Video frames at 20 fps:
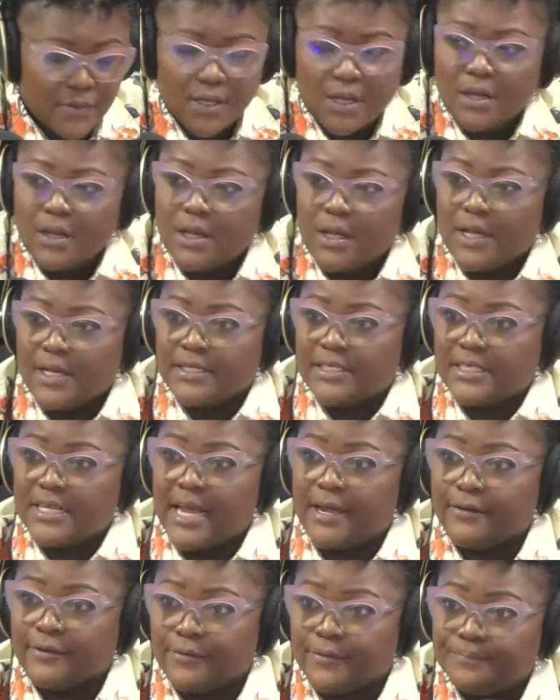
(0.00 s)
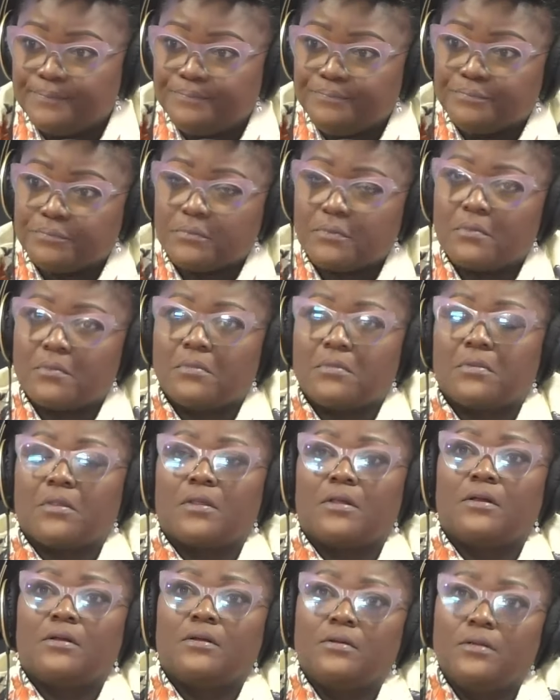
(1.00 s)
And assistant coach,
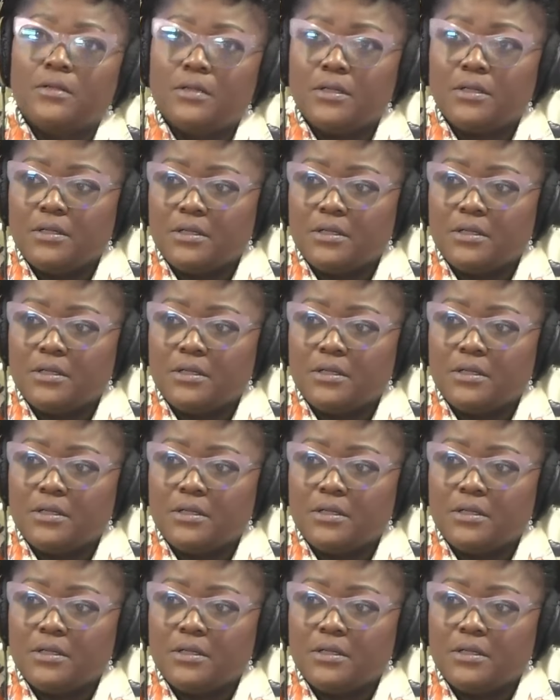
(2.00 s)
Jacob Nete.